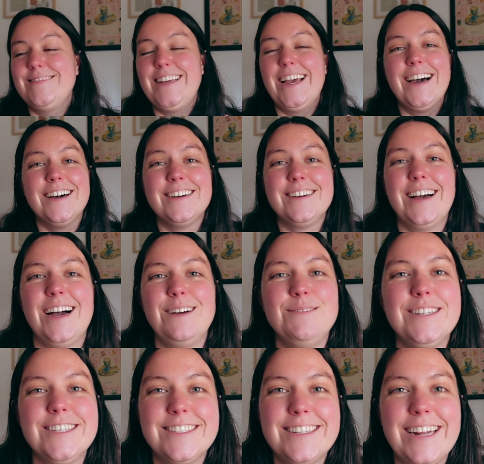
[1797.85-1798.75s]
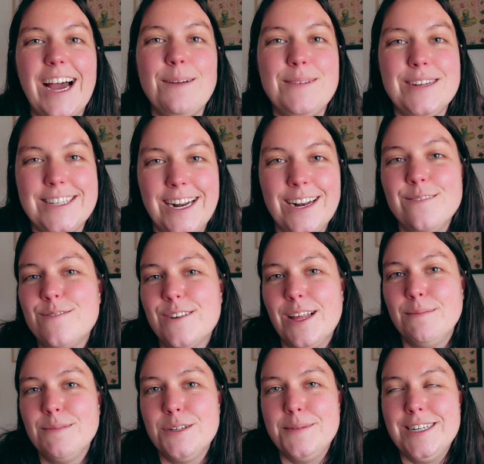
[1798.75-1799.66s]
Yeah, I'm excited for
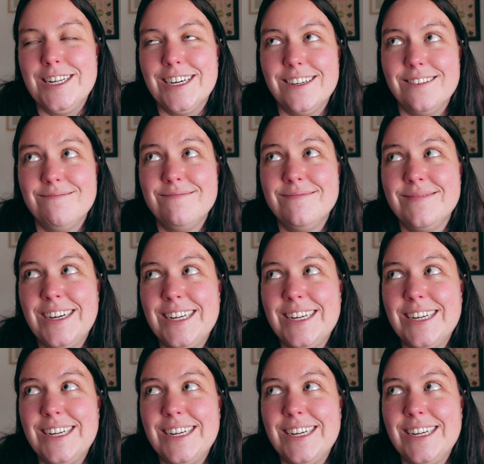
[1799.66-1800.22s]
them to be done.